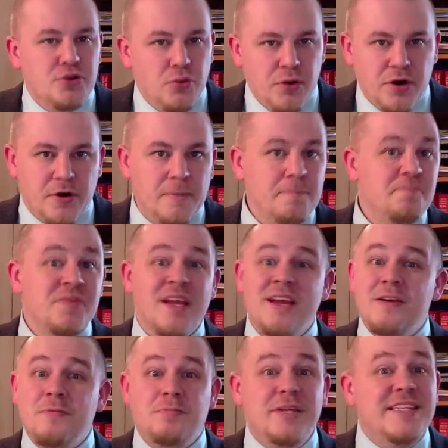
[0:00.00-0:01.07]
Twitter.
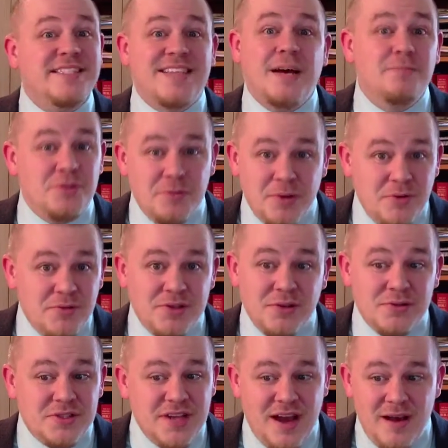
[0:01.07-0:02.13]
Please come to me with
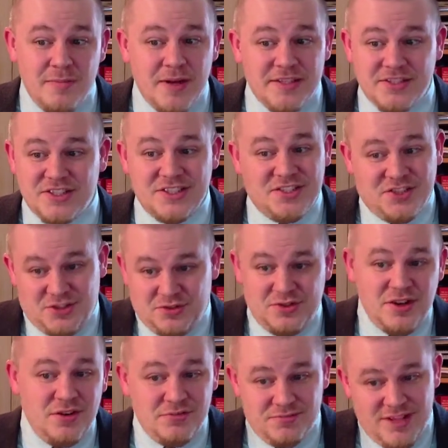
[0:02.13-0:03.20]
those comments, because,
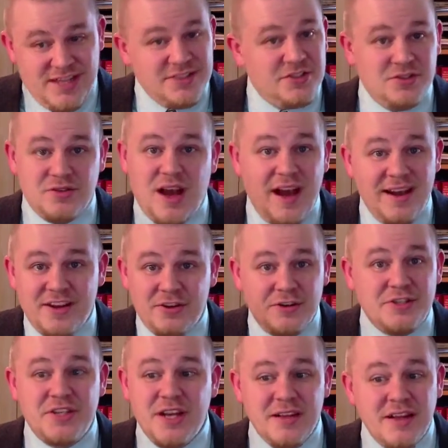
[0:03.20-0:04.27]
I
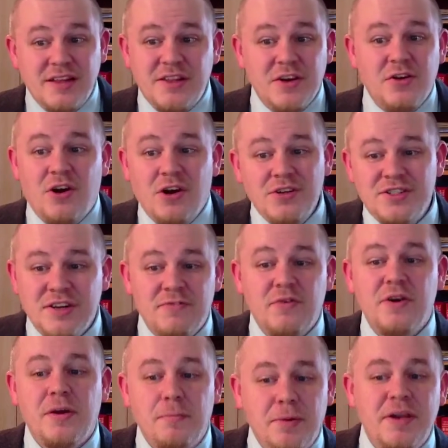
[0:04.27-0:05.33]
understand that there are
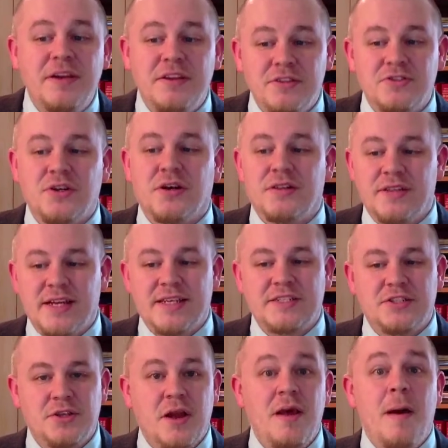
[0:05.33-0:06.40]
differing opinions on
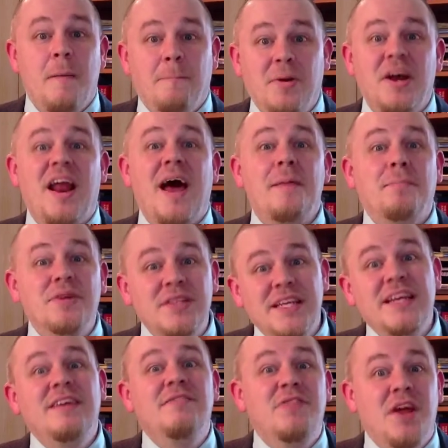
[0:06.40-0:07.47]
this, but I
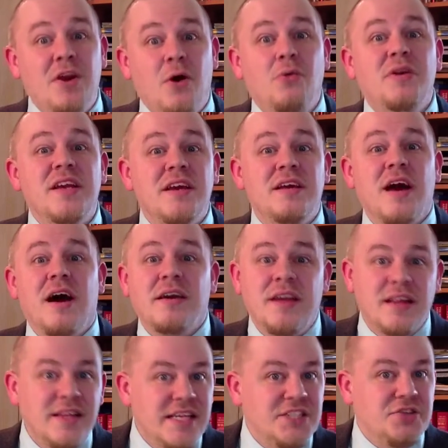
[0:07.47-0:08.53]
believe that owning a gun,
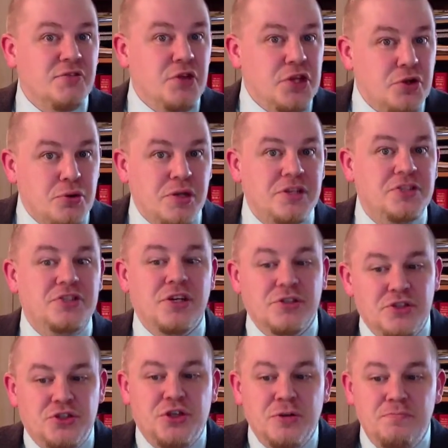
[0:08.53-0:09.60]
at least for the
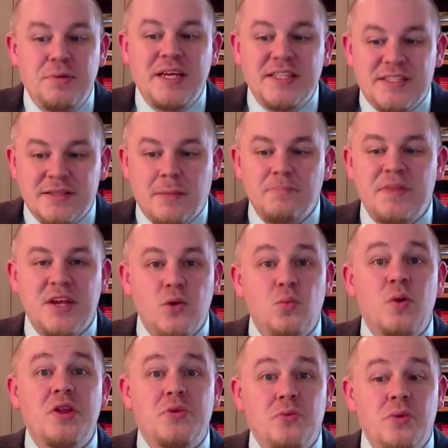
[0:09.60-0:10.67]
Christian, should be something
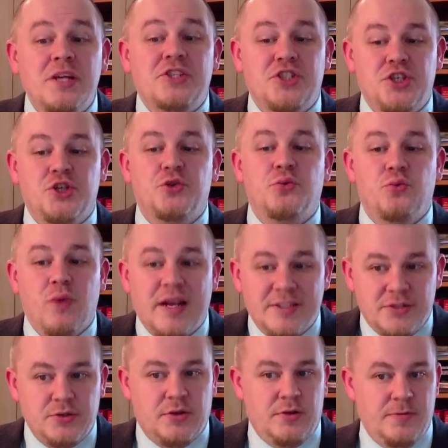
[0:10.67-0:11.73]
with which you
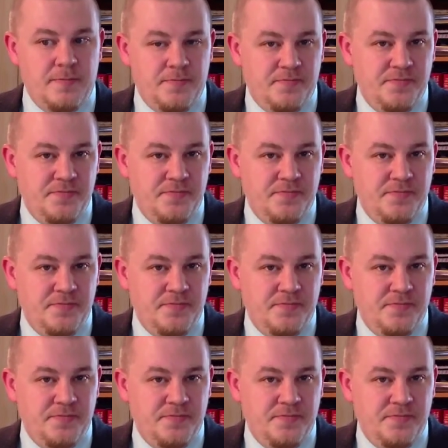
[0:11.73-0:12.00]
wrestle.